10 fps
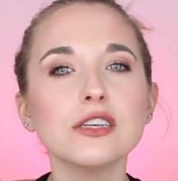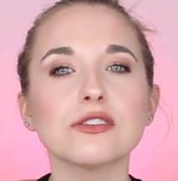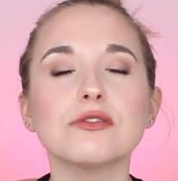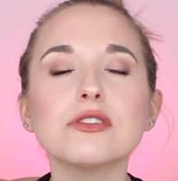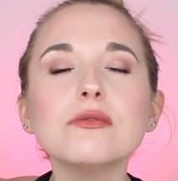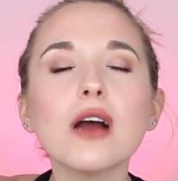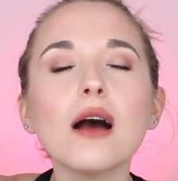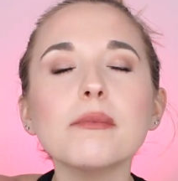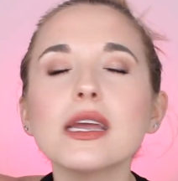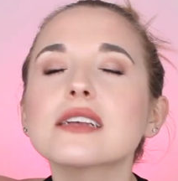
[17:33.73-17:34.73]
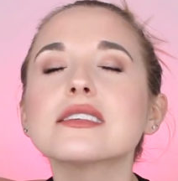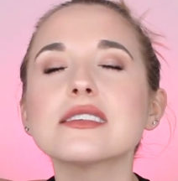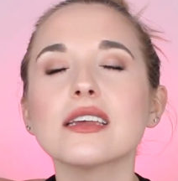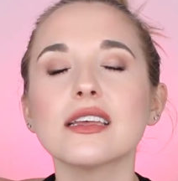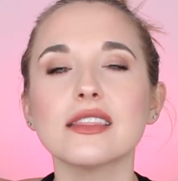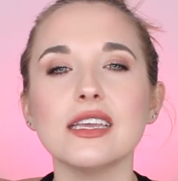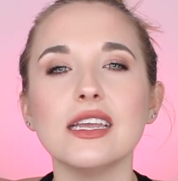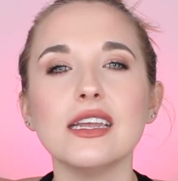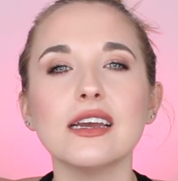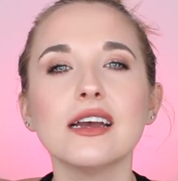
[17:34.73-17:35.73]
So do not mix
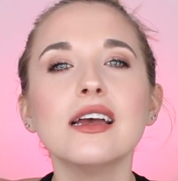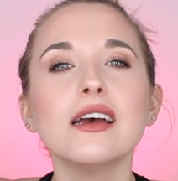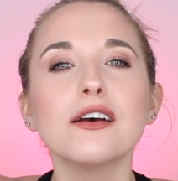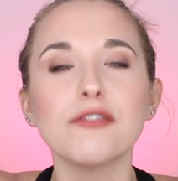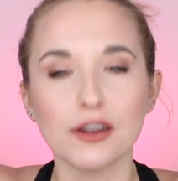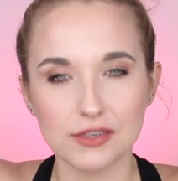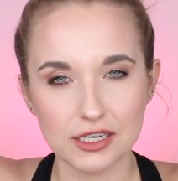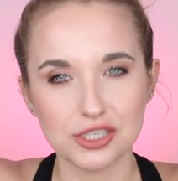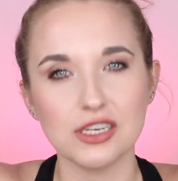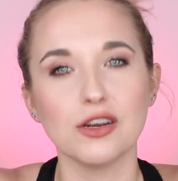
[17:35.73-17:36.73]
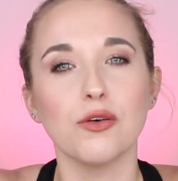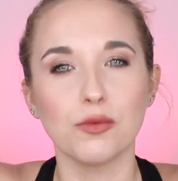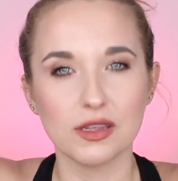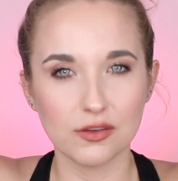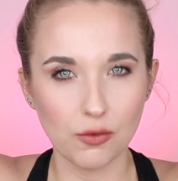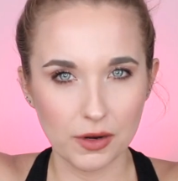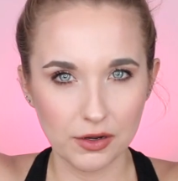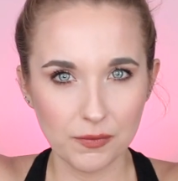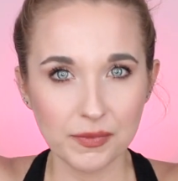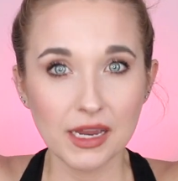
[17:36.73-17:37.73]
the foundation with
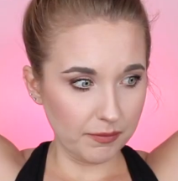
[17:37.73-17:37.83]
oil.